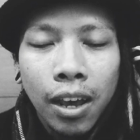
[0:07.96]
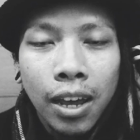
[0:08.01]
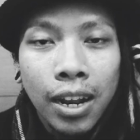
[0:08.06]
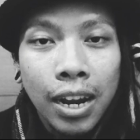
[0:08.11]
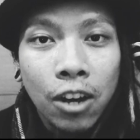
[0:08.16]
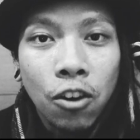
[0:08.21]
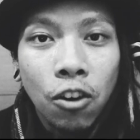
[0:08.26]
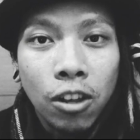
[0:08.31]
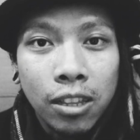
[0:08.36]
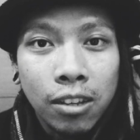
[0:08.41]

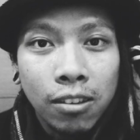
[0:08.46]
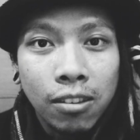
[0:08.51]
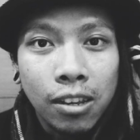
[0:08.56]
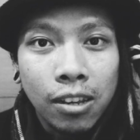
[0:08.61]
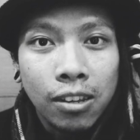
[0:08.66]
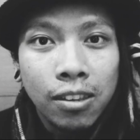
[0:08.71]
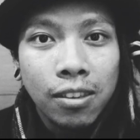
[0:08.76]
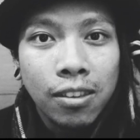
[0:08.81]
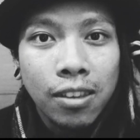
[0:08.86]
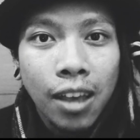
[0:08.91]
And I got
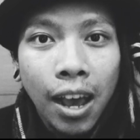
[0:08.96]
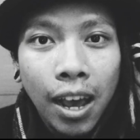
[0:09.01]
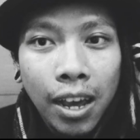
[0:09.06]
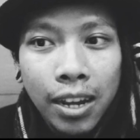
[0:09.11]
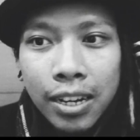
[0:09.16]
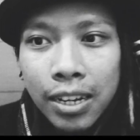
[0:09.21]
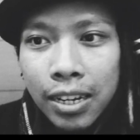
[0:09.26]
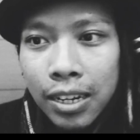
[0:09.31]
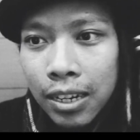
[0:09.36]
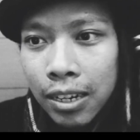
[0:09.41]
this
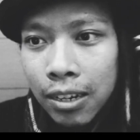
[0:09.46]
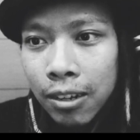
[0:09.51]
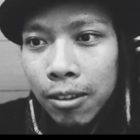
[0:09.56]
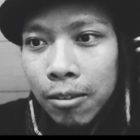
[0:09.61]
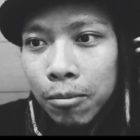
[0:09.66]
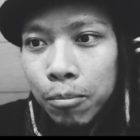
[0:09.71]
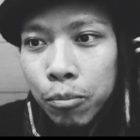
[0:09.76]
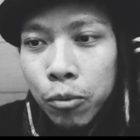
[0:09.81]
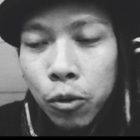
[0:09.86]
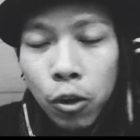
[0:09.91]

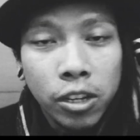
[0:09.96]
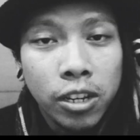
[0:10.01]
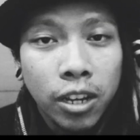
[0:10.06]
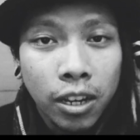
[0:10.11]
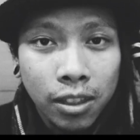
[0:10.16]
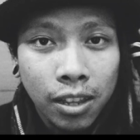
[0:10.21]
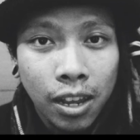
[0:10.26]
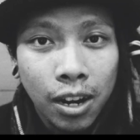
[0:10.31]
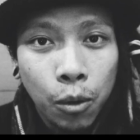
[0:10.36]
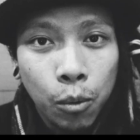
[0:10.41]
exciting
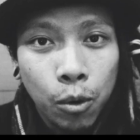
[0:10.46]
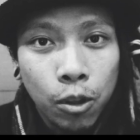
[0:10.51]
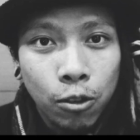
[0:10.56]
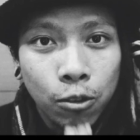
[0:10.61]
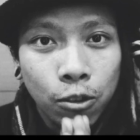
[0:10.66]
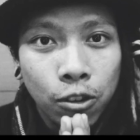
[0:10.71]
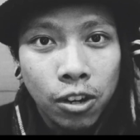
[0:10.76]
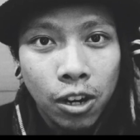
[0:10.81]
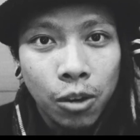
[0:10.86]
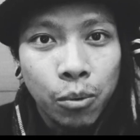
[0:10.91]
project that I
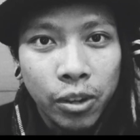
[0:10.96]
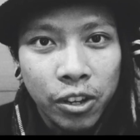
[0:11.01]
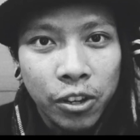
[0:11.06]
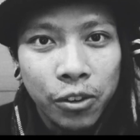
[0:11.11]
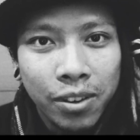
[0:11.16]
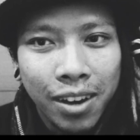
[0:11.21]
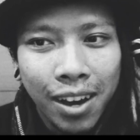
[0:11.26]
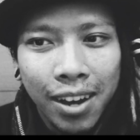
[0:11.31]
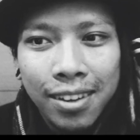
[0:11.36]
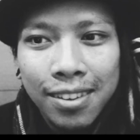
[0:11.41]
want to share with
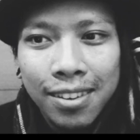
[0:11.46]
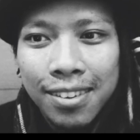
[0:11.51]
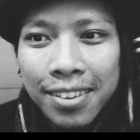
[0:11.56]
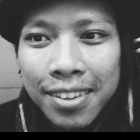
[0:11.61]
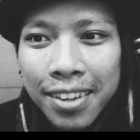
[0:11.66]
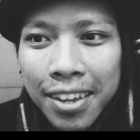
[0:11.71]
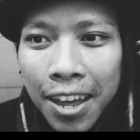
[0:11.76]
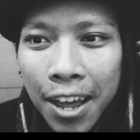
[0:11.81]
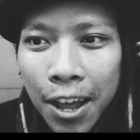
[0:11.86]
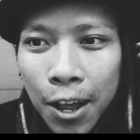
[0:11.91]
you guys.
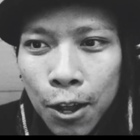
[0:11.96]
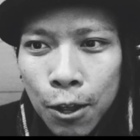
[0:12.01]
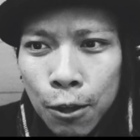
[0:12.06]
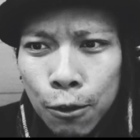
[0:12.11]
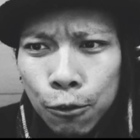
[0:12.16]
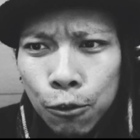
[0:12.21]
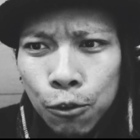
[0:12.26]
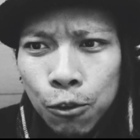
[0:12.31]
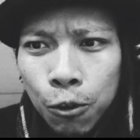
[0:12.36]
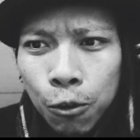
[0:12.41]

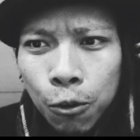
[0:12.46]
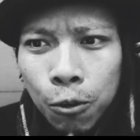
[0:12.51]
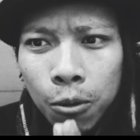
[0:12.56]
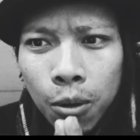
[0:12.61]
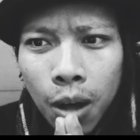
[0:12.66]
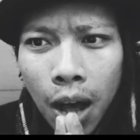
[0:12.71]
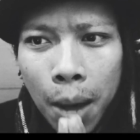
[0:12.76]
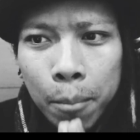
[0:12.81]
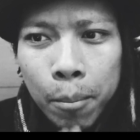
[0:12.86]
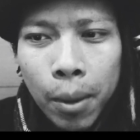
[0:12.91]

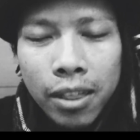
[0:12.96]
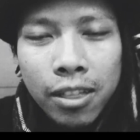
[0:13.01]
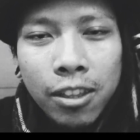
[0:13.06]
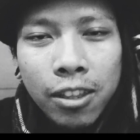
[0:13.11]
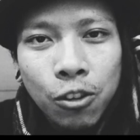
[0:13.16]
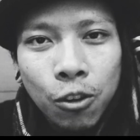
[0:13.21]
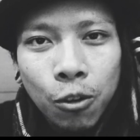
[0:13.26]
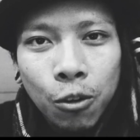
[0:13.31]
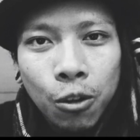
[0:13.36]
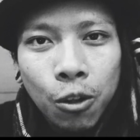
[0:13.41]
So I made
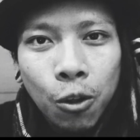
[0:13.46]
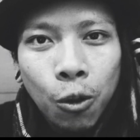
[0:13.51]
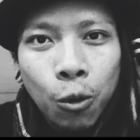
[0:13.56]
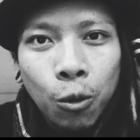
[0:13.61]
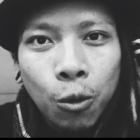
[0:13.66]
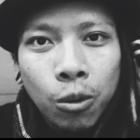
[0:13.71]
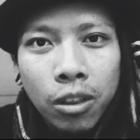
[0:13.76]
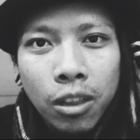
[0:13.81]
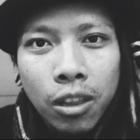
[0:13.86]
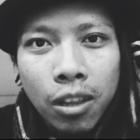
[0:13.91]
this song
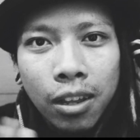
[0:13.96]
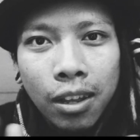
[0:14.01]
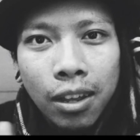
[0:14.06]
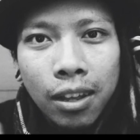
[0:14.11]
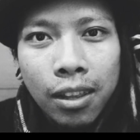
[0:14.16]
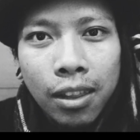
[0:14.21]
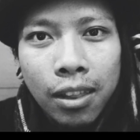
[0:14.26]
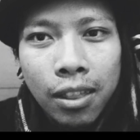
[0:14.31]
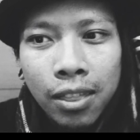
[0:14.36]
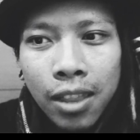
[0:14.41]
called
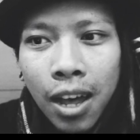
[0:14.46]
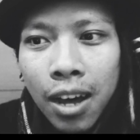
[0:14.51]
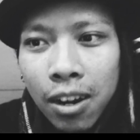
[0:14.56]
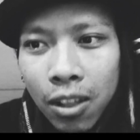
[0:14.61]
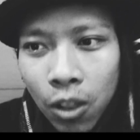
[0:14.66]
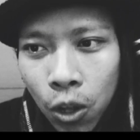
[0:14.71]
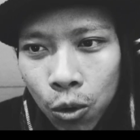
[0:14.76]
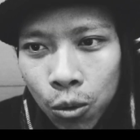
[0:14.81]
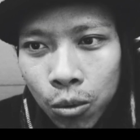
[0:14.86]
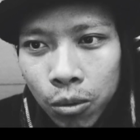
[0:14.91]

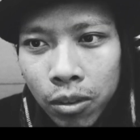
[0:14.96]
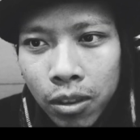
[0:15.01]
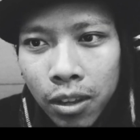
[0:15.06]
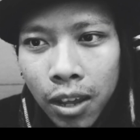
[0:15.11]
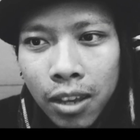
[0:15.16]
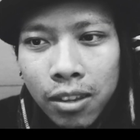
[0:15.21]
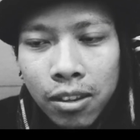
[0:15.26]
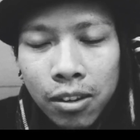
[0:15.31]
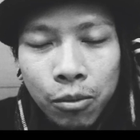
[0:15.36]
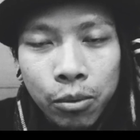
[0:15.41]
Not Alone
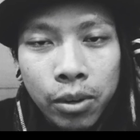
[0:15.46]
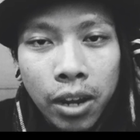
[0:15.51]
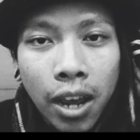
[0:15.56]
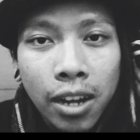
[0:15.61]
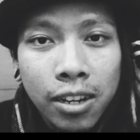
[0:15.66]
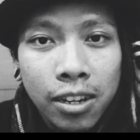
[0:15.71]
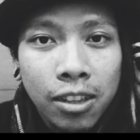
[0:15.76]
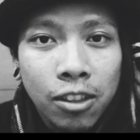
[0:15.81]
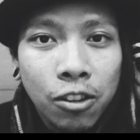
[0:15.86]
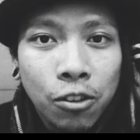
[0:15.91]
as a
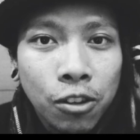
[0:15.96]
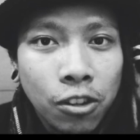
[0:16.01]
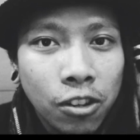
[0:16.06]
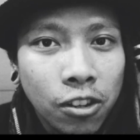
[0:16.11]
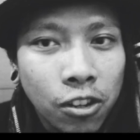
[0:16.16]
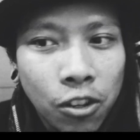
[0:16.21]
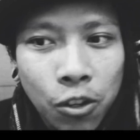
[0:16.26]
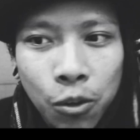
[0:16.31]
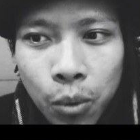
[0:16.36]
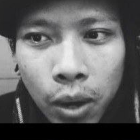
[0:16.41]
reaction to the
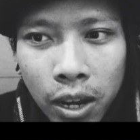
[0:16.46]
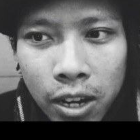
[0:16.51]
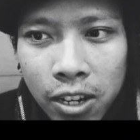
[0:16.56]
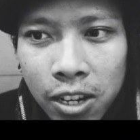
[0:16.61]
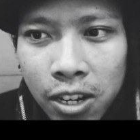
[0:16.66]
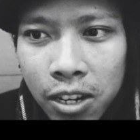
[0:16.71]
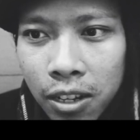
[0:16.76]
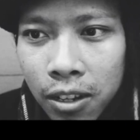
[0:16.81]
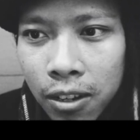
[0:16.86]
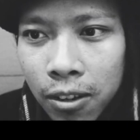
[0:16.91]

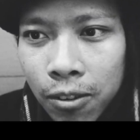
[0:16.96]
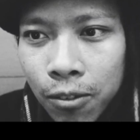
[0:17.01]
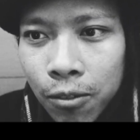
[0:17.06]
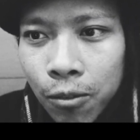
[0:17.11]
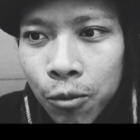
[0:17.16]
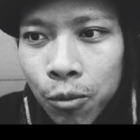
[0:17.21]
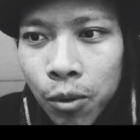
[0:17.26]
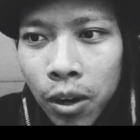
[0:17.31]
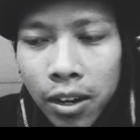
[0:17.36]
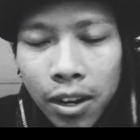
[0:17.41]
situation
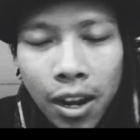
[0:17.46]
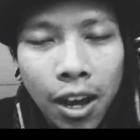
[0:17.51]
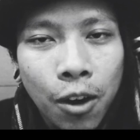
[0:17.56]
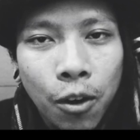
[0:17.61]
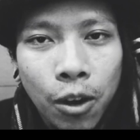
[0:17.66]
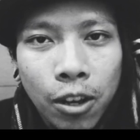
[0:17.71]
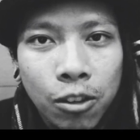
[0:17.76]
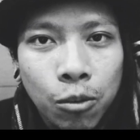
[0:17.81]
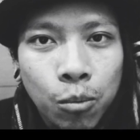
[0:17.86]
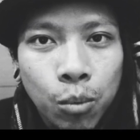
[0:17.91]
right
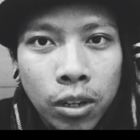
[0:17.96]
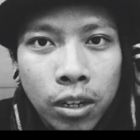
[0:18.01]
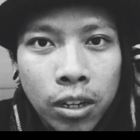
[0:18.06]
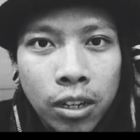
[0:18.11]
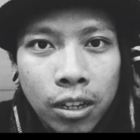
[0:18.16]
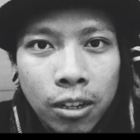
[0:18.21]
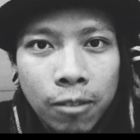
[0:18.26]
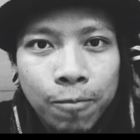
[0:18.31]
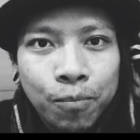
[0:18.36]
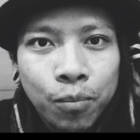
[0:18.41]
now, as we
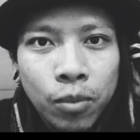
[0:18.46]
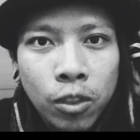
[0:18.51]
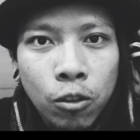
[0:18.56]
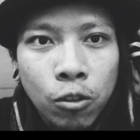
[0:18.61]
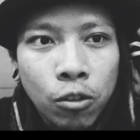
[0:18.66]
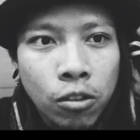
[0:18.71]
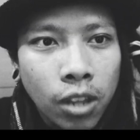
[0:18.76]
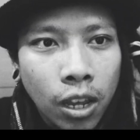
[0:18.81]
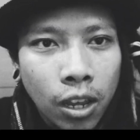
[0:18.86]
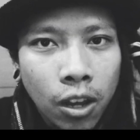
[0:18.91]
need
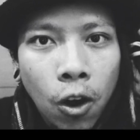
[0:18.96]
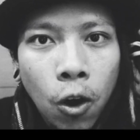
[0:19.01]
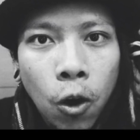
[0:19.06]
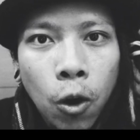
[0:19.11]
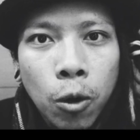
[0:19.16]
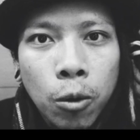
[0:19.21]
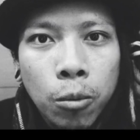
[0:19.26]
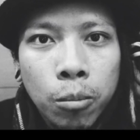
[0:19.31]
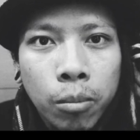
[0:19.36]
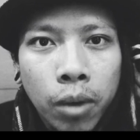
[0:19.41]
to stay
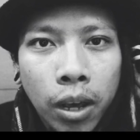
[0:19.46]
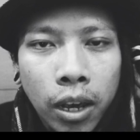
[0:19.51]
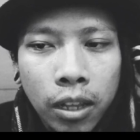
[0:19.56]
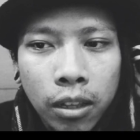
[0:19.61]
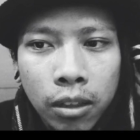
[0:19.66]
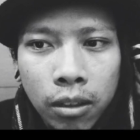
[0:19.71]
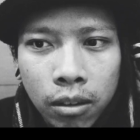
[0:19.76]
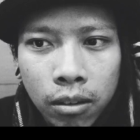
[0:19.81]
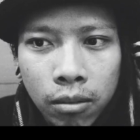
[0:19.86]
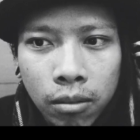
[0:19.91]
home
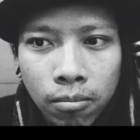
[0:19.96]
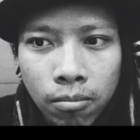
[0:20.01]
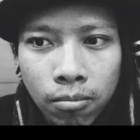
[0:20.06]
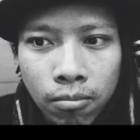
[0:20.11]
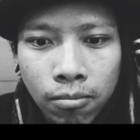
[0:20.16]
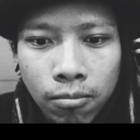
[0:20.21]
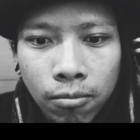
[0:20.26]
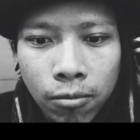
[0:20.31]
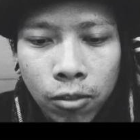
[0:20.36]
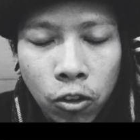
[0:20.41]
and
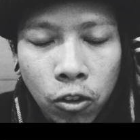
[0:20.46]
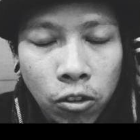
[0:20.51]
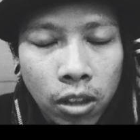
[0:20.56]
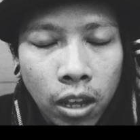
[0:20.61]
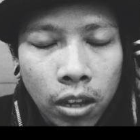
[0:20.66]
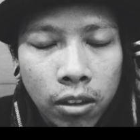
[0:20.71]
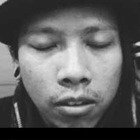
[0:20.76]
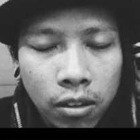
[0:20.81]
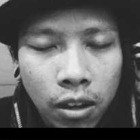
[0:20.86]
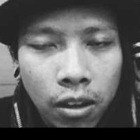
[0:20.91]
to
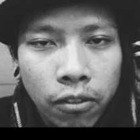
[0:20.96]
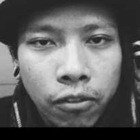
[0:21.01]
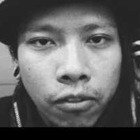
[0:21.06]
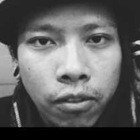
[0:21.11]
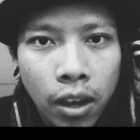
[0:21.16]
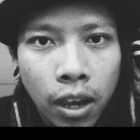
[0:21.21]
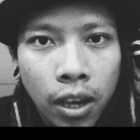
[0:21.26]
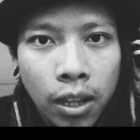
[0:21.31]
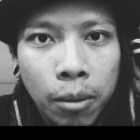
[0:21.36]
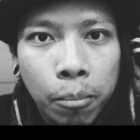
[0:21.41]
stay safe.
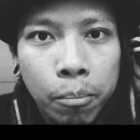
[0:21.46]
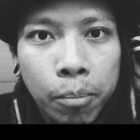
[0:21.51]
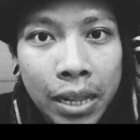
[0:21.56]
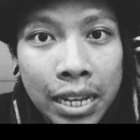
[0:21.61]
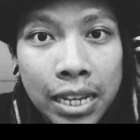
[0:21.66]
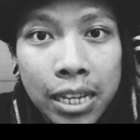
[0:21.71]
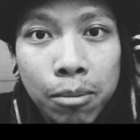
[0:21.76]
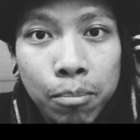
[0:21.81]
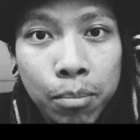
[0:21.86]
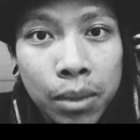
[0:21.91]
And
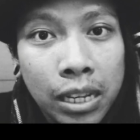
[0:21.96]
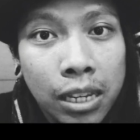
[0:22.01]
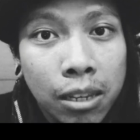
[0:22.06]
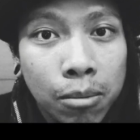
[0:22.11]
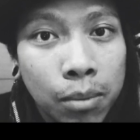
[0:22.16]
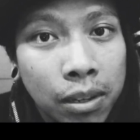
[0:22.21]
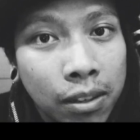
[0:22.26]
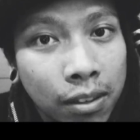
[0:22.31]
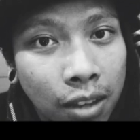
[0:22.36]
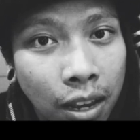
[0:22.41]
please,
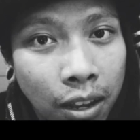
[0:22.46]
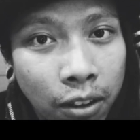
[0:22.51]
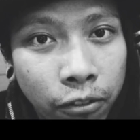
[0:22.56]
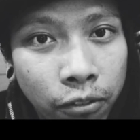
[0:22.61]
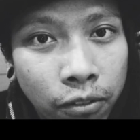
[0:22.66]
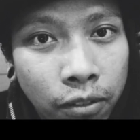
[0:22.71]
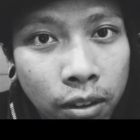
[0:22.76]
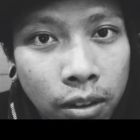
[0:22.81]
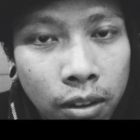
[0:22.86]
please be safe